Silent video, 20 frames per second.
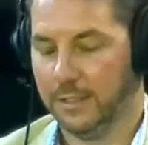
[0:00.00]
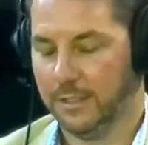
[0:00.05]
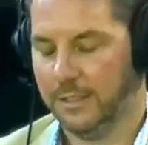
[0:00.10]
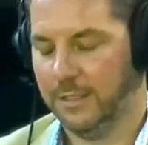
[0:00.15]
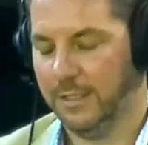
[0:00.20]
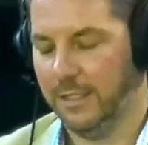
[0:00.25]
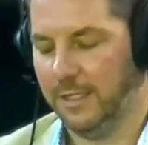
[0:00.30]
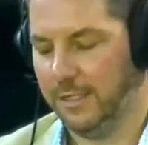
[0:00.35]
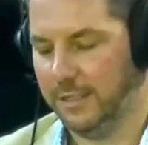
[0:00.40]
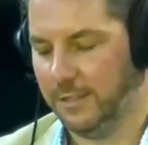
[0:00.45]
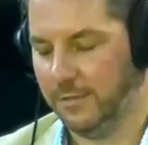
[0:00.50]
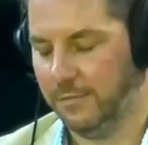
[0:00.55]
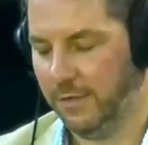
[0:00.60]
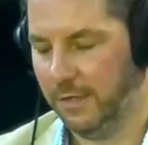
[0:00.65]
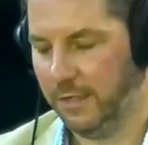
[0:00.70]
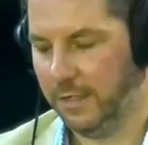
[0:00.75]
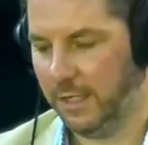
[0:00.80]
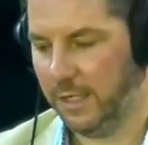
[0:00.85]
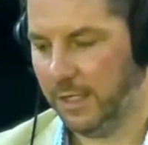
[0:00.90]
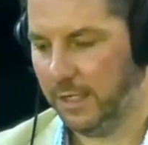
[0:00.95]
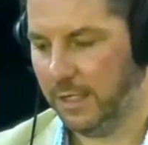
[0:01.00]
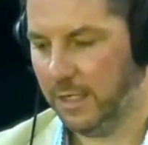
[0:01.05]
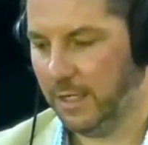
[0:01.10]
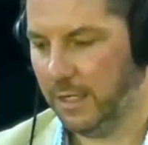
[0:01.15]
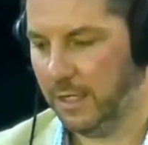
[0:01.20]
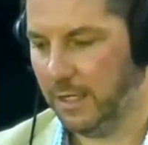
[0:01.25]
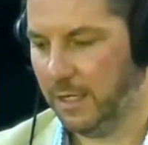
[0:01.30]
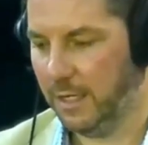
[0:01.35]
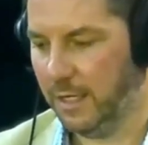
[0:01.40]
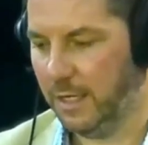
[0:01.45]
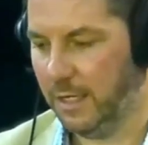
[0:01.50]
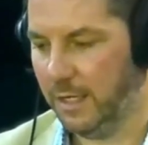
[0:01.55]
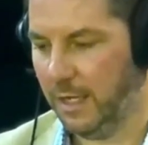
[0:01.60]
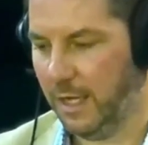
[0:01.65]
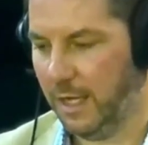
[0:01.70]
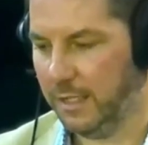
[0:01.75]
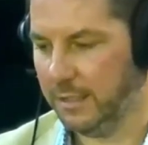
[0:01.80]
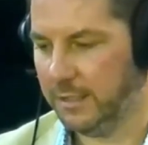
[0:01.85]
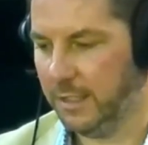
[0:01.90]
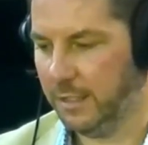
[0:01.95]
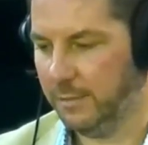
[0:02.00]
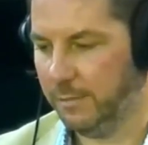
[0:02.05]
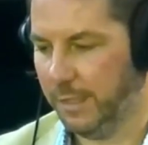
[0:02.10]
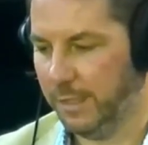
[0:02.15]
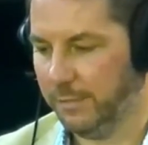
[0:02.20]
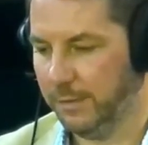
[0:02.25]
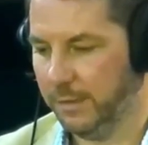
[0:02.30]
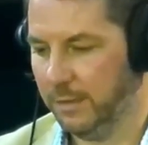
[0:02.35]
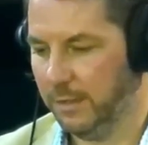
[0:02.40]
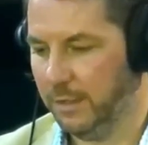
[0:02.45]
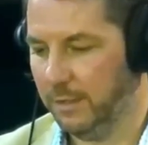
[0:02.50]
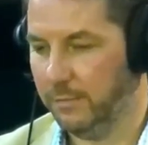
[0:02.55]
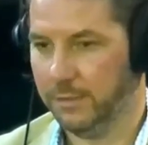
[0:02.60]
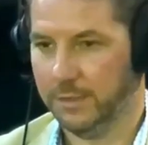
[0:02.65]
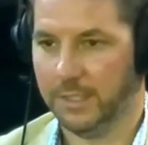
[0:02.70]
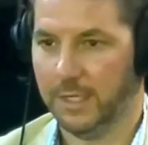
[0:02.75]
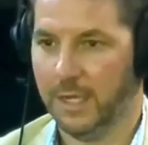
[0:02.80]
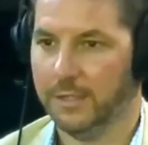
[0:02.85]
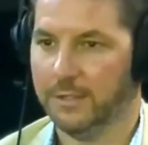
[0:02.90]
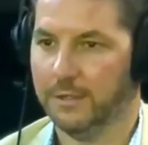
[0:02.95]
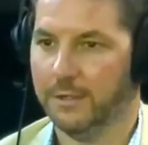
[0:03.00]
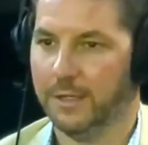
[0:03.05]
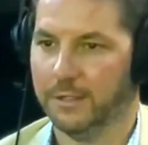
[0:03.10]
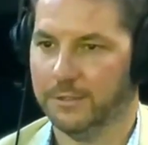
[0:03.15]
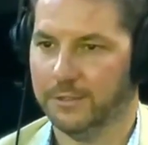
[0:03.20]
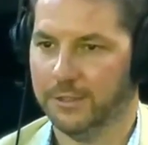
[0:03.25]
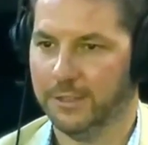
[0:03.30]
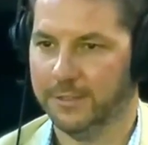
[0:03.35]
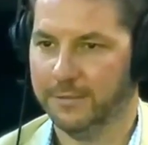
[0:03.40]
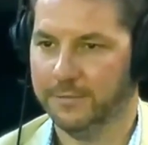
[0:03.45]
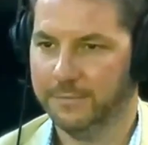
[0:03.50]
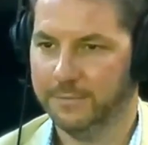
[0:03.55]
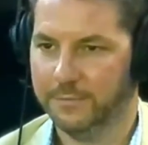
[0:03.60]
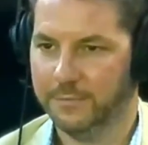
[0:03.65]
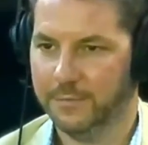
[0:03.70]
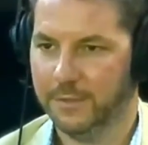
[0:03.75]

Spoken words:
It's funny. I'd say my real love was soccer, actually.